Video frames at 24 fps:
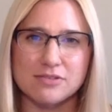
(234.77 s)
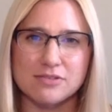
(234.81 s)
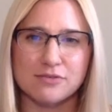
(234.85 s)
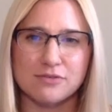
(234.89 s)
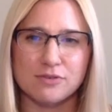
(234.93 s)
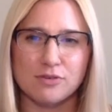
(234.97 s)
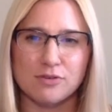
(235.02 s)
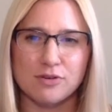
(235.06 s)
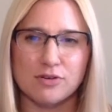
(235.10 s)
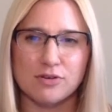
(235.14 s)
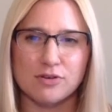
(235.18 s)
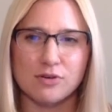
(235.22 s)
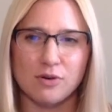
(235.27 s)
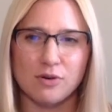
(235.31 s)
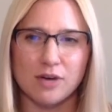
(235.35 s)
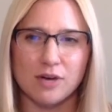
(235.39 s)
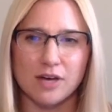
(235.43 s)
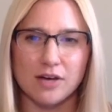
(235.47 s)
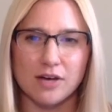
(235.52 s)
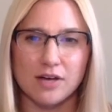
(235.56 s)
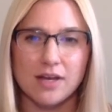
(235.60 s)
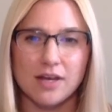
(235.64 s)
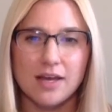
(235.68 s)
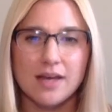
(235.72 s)
of crude
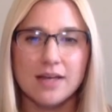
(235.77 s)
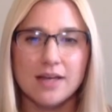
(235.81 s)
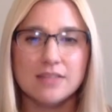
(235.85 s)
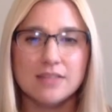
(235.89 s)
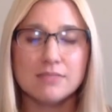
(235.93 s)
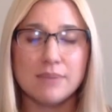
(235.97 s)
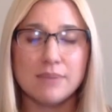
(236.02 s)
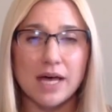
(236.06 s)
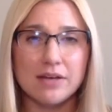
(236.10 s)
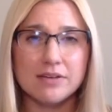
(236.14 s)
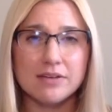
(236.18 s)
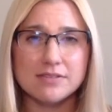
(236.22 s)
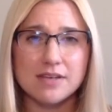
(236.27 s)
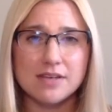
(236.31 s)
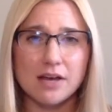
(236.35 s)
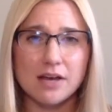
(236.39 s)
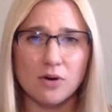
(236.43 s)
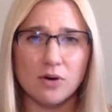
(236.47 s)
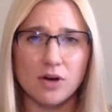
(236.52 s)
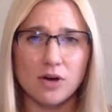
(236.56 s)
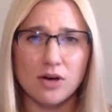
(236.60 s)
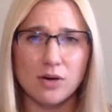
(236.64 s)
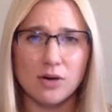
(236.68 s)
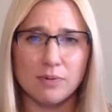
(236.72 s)
oil to balance out
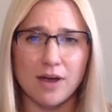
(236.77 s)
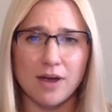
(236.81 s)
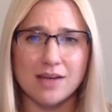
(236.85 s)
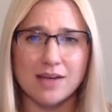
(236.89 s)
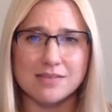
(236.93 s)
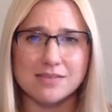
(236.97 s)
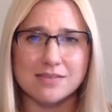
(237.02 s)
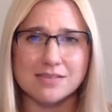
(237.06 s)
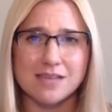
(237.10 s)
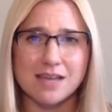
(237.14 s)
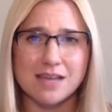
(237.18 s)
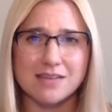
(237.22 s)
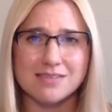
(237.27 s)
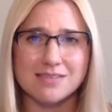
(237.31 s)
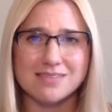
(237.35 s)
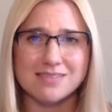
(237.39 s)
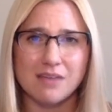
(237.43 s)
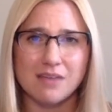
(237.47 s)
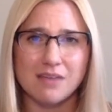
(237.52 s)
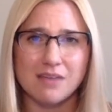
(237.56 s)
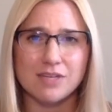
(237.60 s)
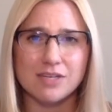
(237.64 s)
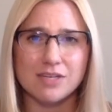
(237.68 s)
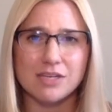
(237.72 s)
oil prices at a
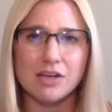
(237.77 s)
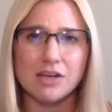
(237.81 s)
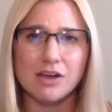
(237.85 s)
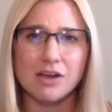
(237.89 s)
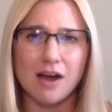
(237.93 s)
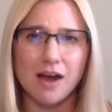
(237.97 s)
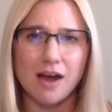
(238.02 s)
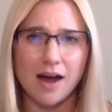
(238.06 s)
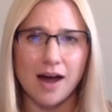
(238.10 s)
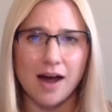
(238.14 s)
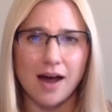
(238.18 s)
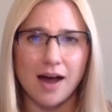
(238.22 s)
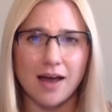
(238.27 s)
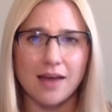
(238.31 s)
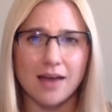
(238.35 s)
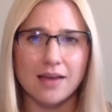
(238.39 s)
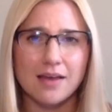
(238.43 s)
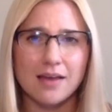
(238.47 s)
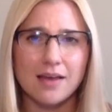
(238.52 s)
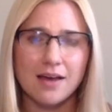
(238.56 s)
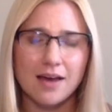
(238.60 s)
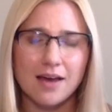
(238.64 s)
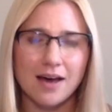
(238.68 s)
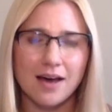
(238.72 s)
seven-year high,
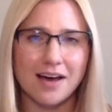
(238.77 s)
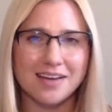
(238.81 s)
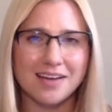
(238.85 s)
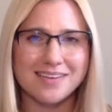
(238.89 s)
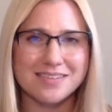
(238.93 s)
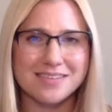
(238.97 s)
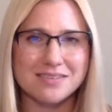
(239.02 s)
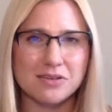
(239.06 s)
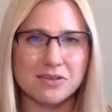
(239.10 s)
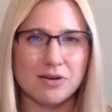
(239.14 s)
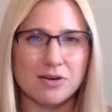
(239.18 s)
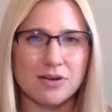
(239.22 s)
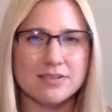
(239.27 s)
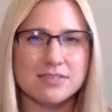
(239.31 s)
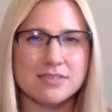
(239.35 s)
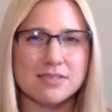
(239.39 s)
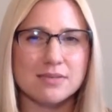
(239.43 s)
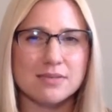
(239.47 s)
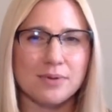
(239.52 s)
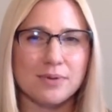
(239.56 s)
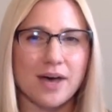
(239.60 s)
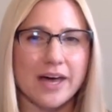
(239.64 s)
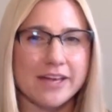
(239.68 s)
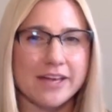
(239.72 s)
uh, considering
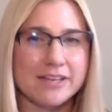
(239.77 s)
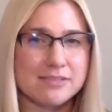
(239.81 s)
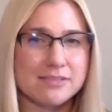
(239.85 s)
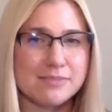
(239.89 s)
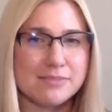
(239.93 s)
supply has